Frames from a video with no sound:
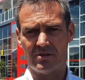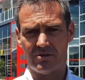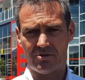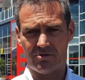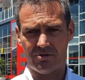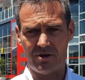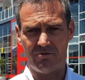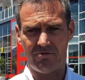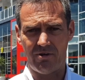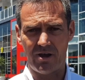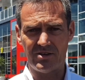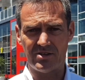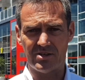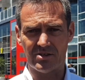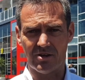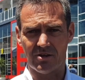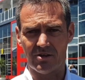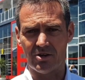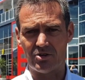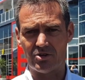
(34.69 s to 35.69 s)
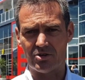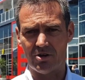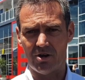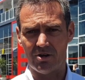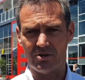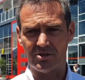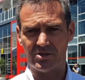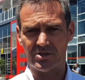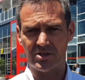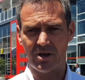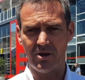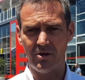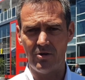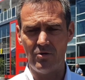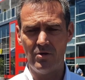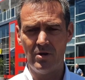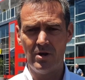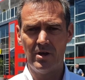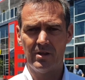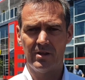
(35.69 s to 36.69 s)
three races on the trot, so
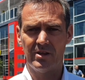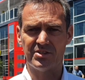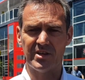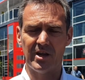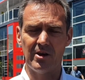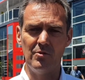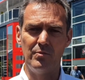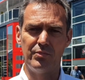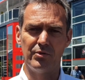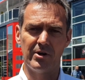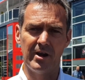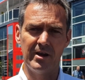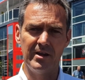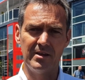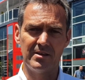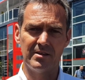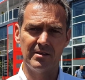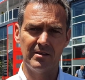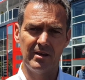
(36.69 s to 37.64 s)
there's no break,